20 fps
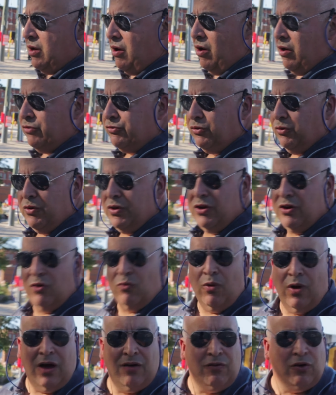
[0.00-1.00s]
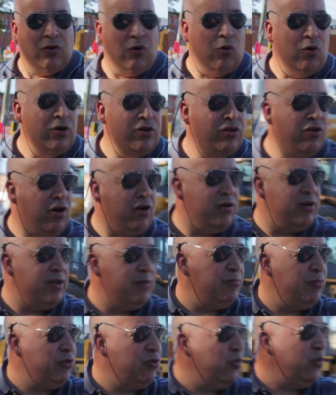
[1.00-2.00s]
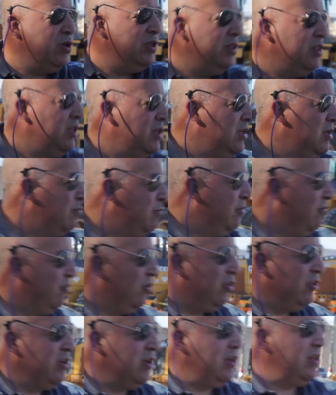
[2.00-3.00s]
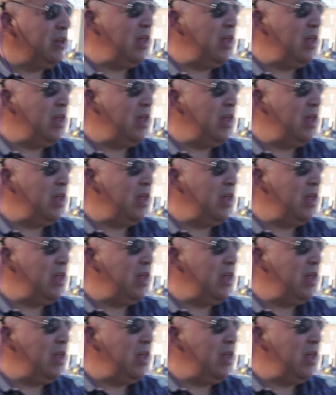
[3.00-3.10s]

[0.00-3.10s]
Also here we'll have a courtyard in between the pavilion